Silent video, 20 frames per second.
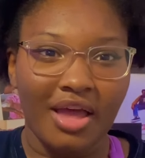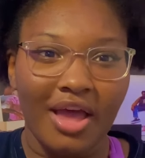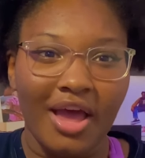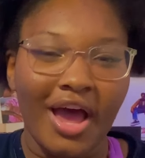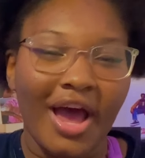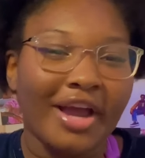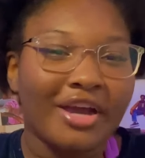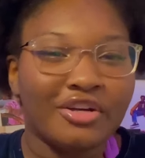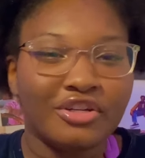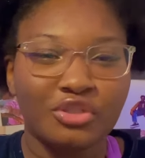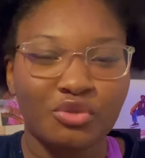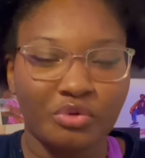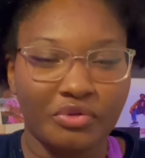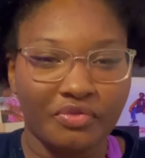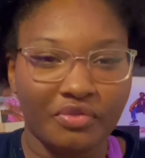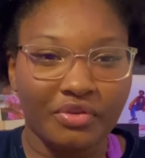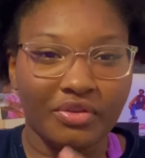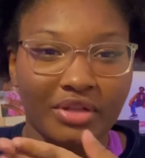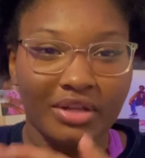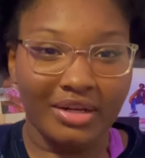I can just
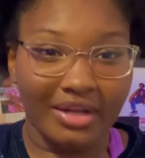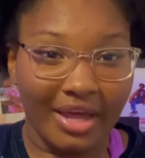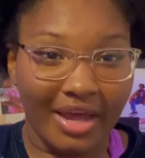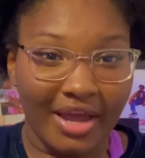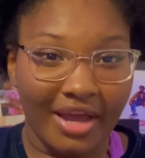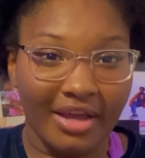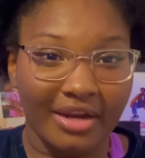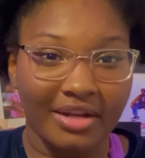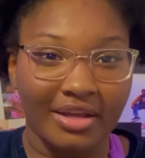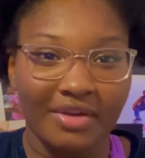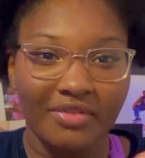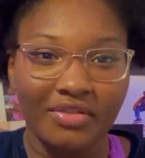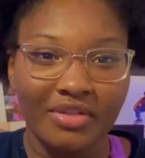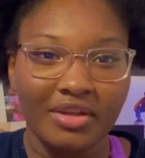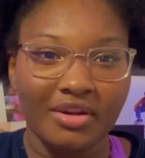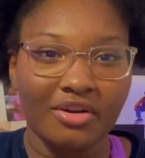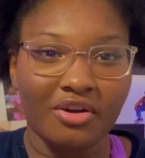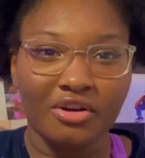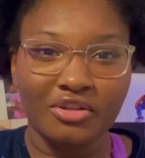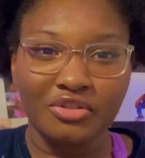refill the lead and
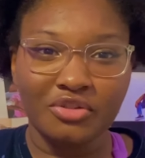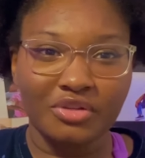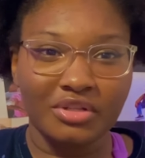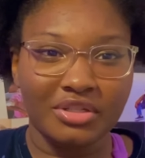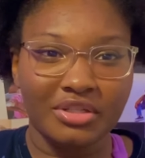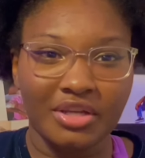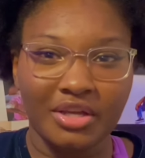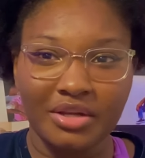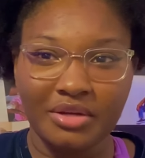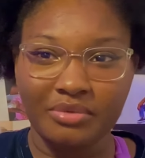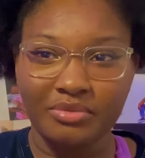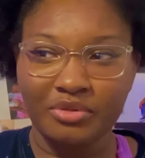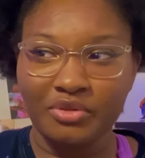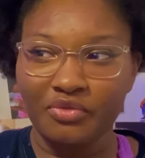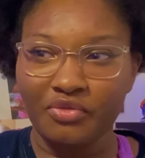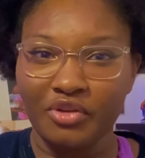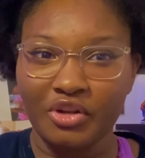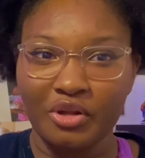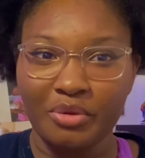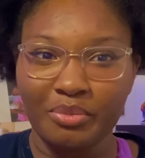then also just get
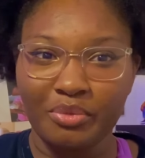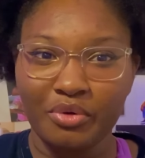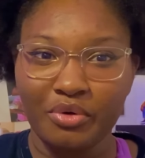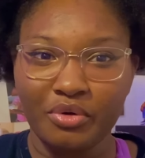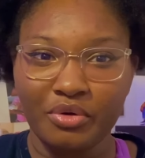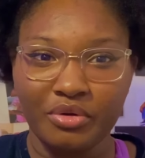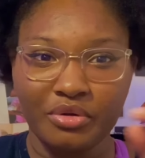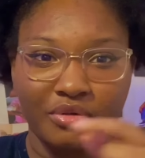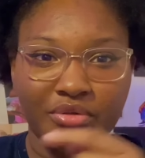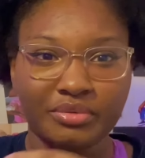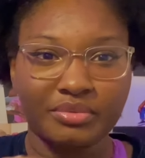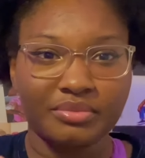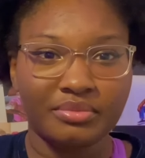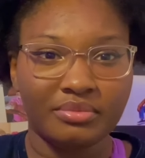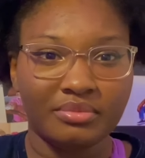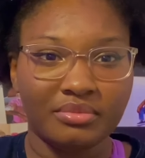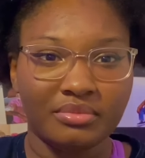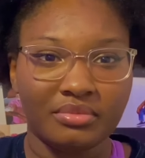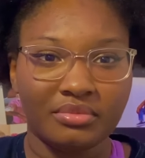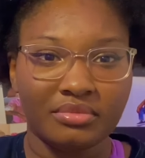refillable
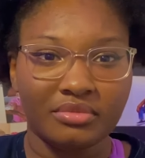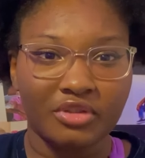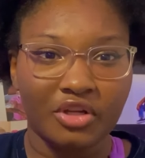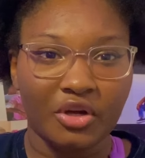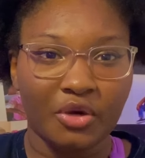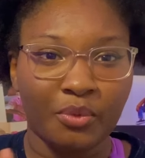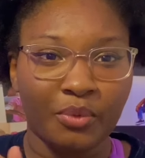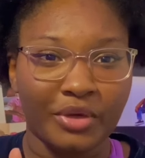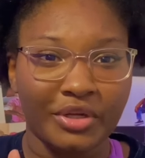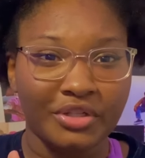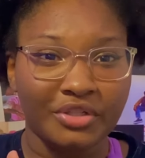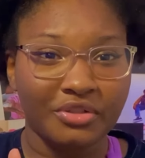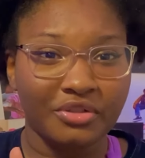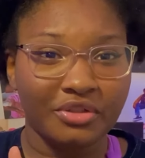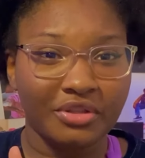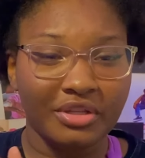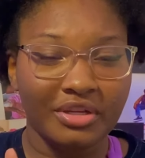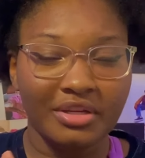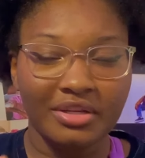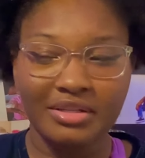eraser
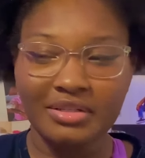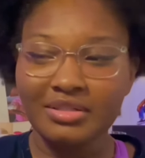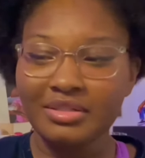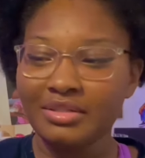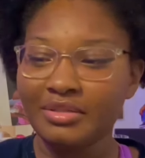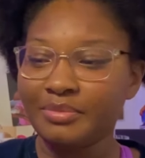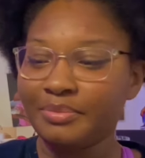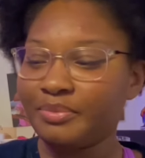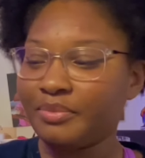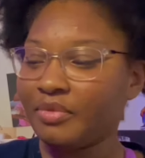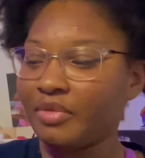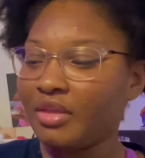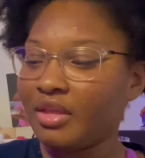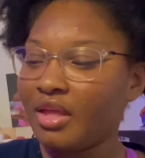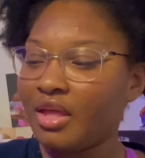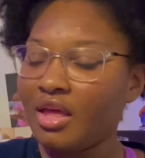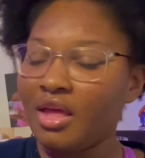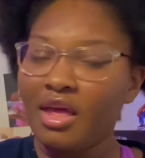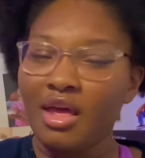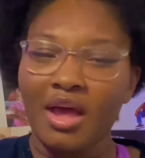things.
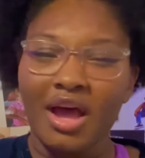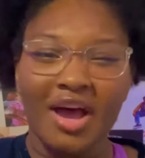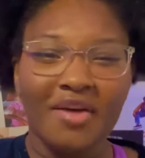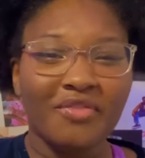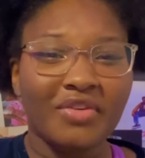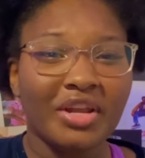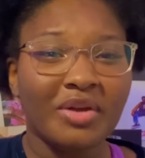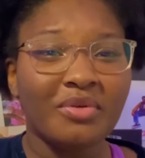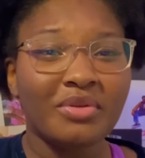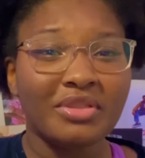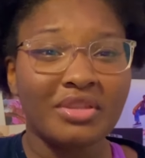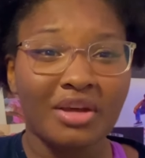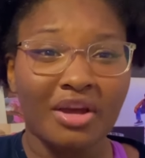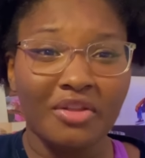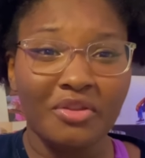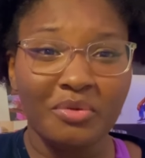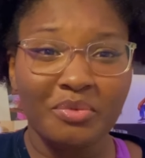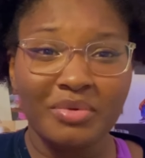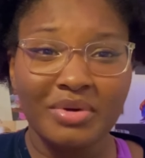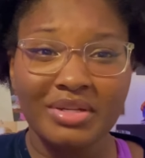I feel like with the
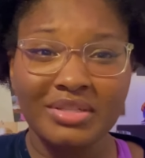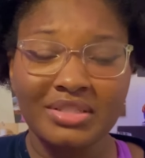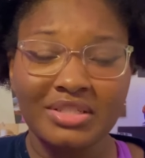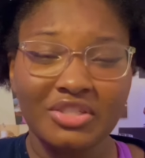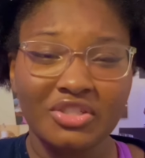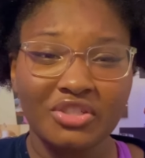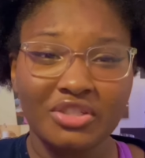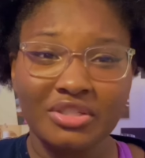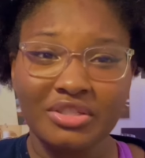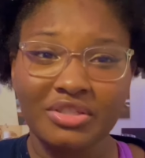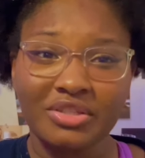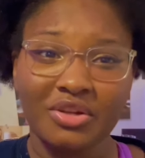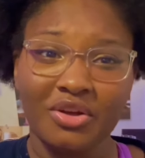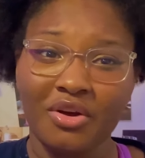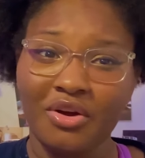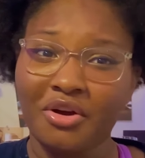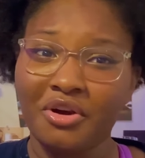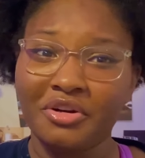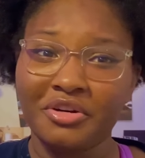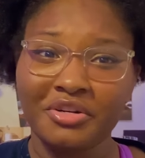other ones, it's just
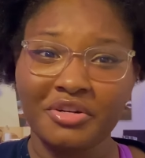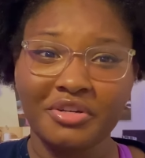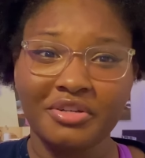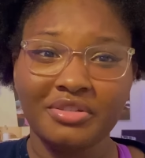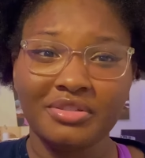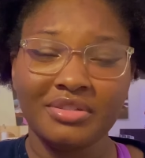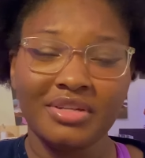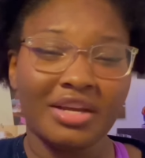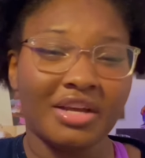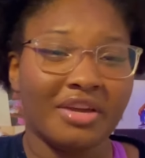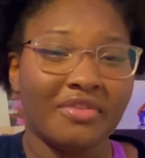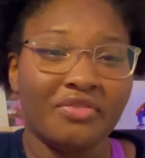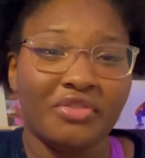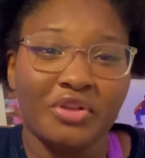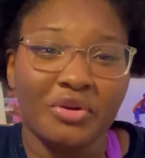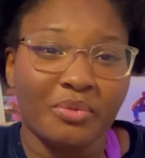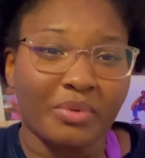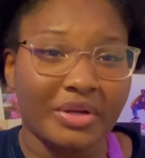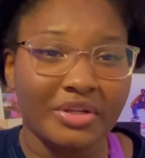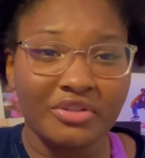harder. Like if the
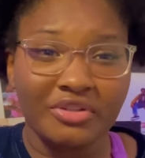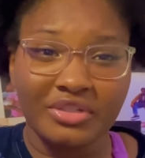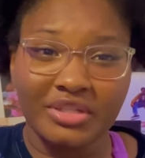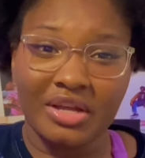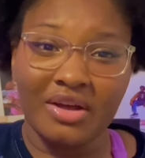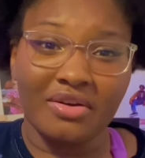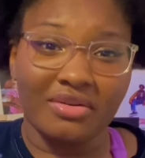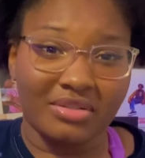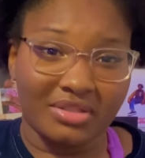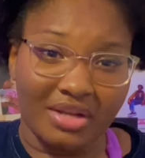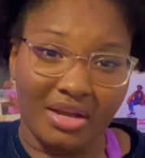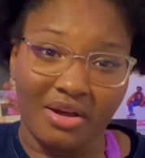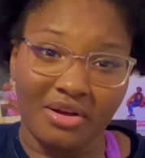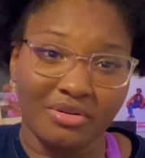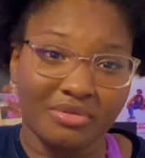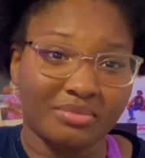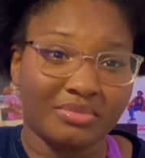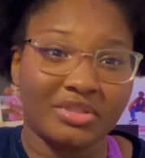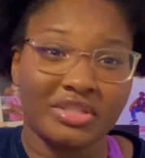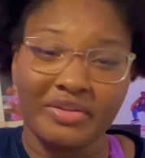eraser's out, it's
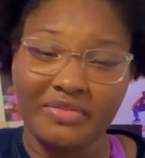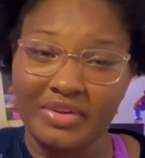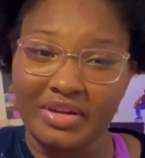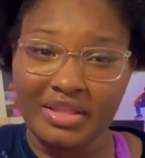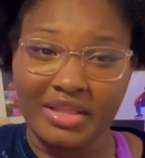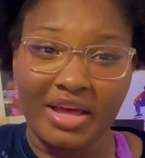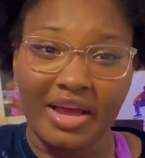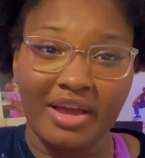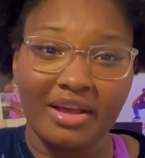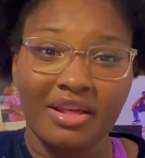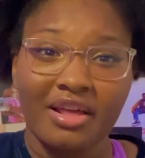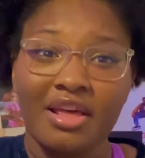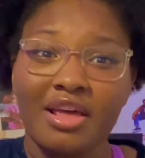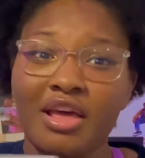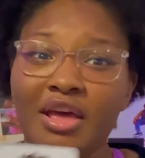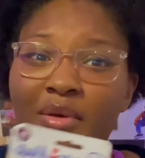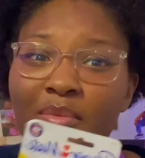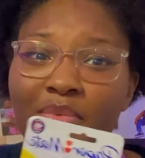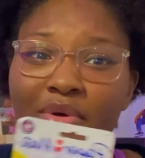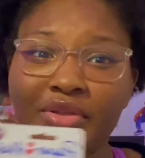out, stuff like that.
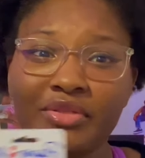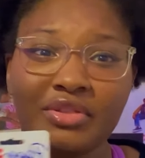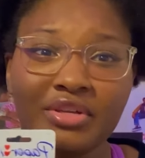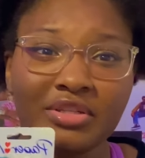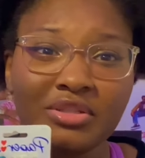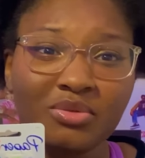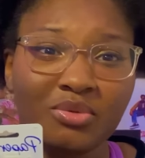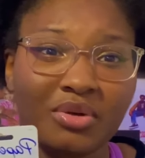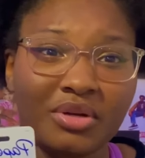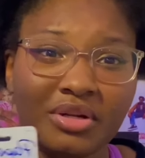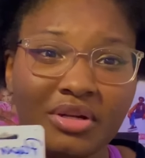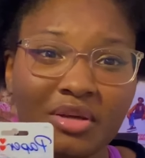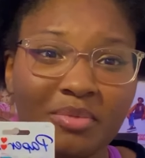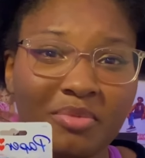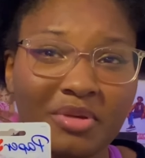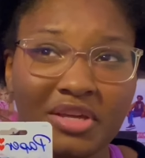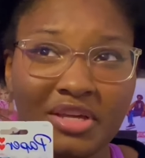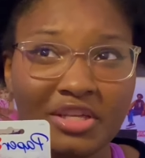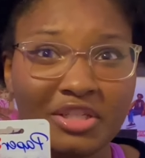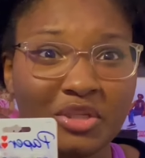But this one could
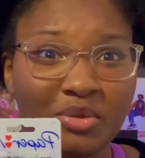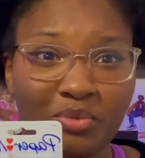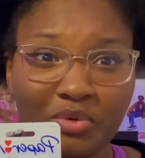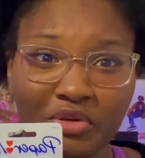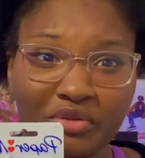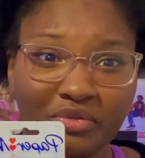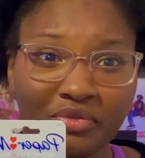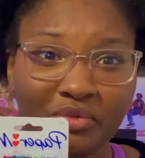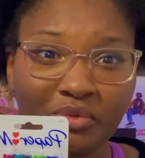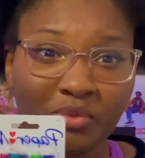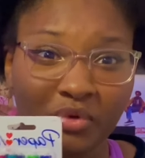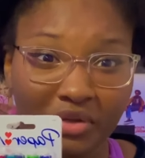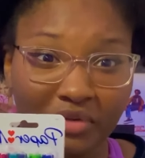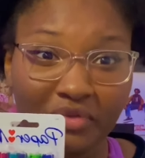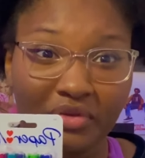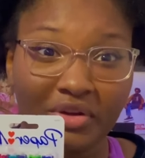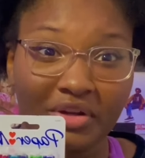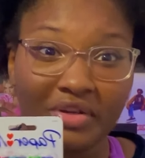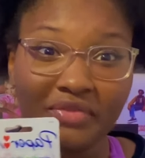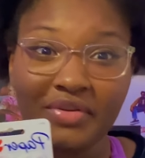be easy
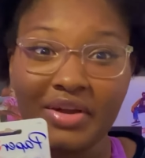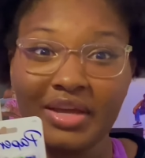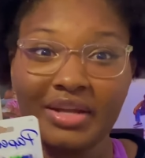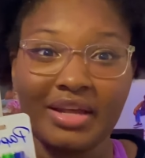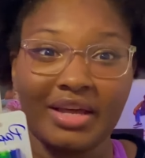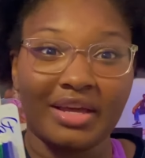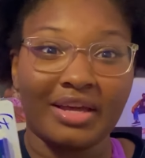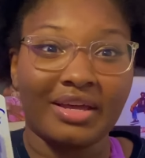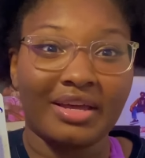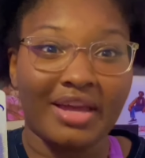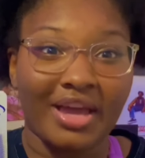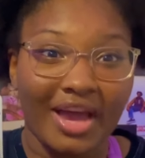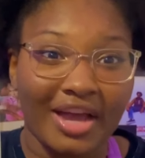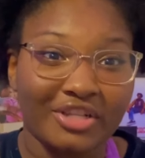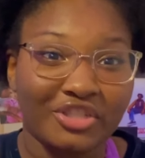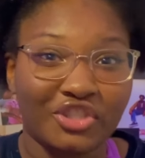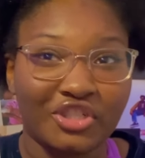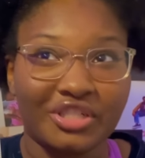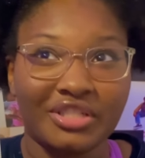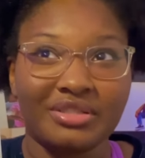refill if I like
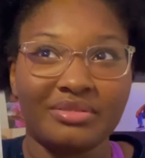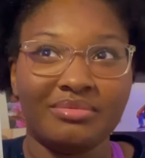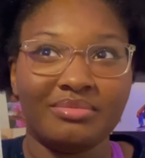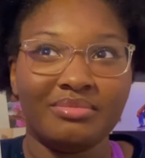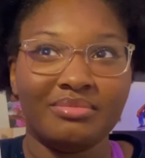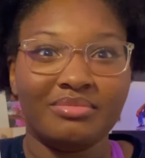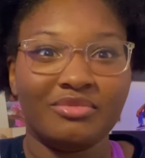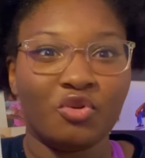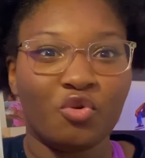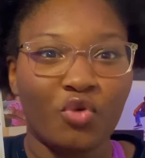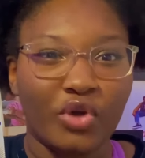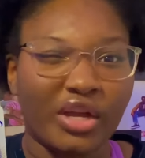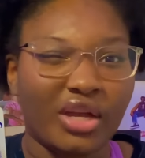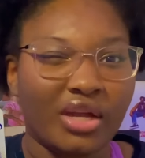catch it quick